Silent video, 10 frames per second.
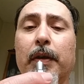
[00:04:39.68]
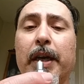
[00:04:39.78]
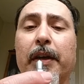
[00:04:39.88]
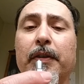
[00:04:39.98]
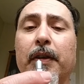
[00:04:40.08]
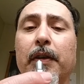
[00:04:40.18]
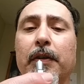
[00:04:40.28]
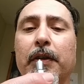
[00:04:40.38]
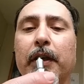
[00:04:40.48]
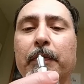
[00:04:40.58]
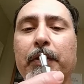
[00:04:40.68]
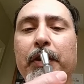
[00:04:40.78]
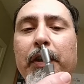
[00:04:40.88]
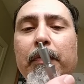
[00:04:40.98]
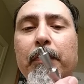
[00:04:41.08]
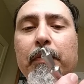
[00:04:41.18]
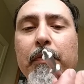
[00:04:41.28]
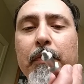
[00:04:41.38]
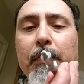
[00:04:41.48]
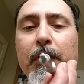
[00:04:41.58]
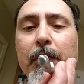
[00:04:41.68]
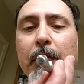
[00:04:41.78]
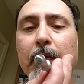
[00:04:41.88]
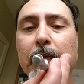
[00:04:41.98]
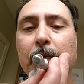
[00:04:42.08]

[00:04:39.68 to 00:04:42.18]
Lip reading: hexagon type shape to it